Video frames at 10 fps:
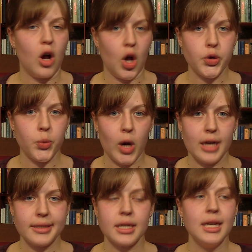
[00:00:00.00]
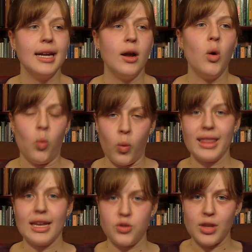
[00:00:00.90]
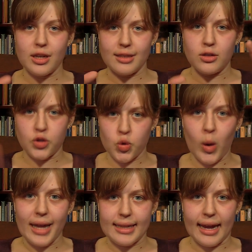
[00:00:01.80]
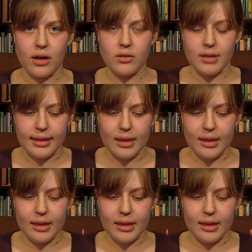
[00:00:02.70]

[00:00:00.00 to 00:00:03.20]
all you want. When they do their little squat down, they